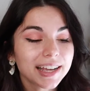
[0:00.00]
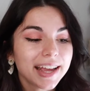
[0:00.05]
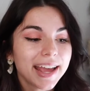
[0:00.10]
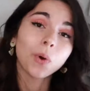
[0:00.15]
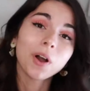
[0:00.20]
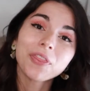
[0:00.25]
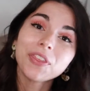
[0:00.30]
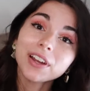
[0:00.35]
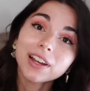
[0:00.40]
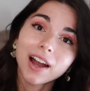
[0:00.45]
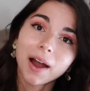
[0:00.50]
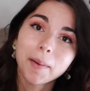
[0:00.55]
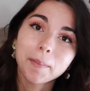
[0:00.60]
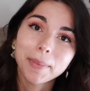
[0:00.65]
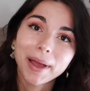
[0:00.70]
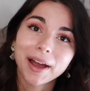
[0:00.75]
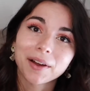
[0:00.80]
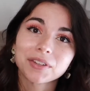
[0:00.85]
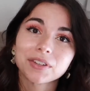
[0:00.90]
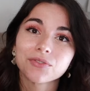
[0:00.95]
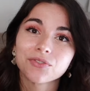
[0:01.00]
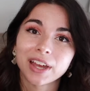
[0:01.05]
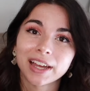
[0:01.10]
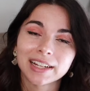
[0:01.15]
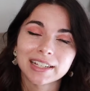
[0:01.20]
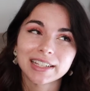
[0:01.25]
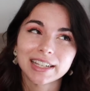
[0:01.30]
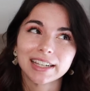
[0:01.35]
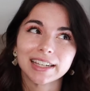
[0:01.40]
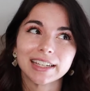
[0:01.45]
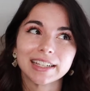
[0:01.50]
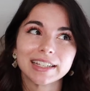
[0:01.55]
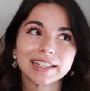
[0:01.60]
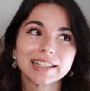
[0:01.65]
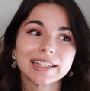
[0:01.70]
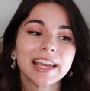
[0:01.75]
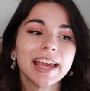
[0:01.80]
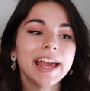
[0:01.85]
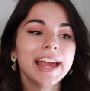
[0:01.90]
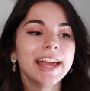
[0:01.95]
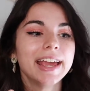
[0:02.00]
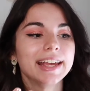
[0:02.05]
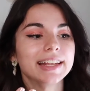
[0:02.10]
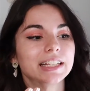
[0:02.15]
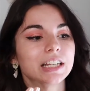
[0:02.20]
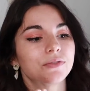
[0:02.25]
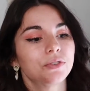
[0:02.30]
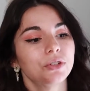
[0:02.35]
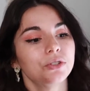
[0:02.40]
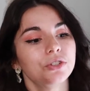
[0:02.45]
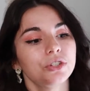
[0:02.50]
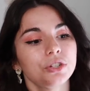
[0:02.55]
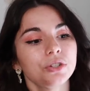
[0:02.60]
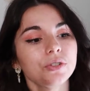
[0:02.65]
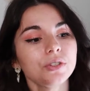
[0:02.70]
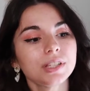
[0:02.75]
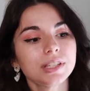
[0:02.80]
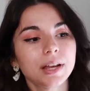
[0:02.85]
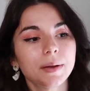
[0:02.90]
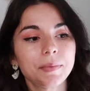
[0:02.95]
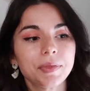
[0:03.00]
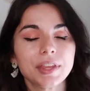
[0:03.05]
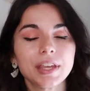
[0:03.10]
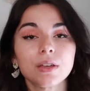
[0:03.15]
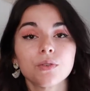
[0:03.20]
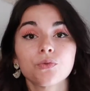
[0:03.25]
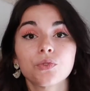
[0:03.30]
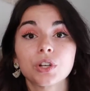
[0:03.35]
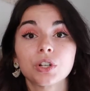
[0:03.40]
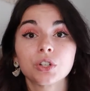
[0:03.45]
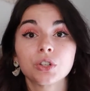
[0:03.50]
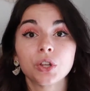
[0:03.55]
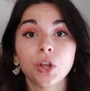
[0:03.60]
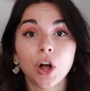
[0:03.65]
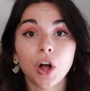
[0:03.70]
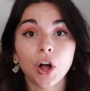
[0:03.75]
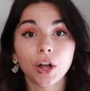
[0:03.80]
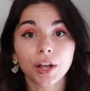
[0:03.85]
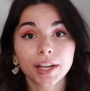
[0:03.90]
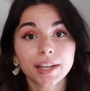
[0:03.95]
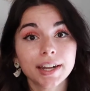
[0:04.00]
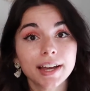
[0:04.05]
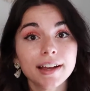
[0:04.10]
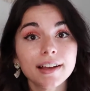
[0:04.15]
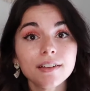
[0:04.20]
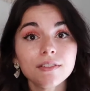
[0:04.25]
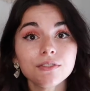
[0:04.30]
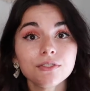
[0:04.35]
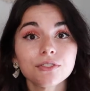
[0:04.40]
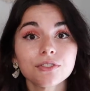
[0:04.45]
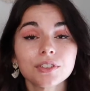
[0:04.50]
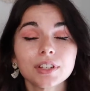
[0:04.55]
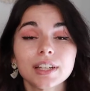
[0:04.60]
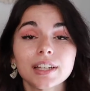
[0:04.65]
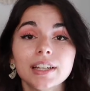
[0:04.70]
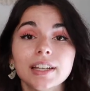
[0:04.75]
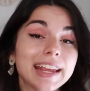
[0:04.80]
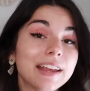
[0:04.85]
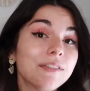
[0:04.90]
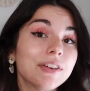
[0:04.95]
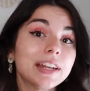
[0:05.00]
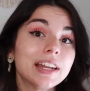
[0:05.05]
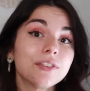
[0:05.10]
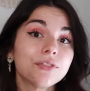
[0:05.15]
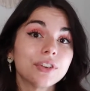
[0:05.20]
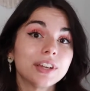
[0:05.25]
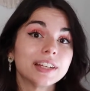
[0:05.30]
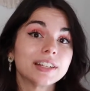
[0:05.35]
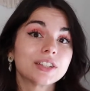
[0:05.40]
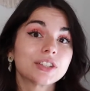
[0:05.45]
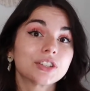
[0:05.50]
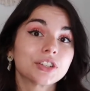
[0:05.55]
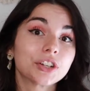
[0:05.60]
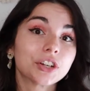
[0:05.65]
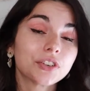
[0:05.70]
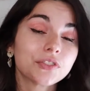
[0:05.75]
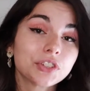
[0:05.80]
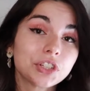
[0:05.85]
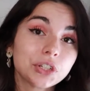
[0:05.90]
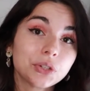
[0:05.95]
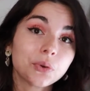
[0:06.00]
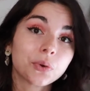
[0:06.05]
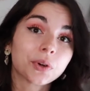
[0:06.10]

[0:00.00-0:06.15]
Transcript: What the compound effect is, is if you do something for long enough, even if it serves you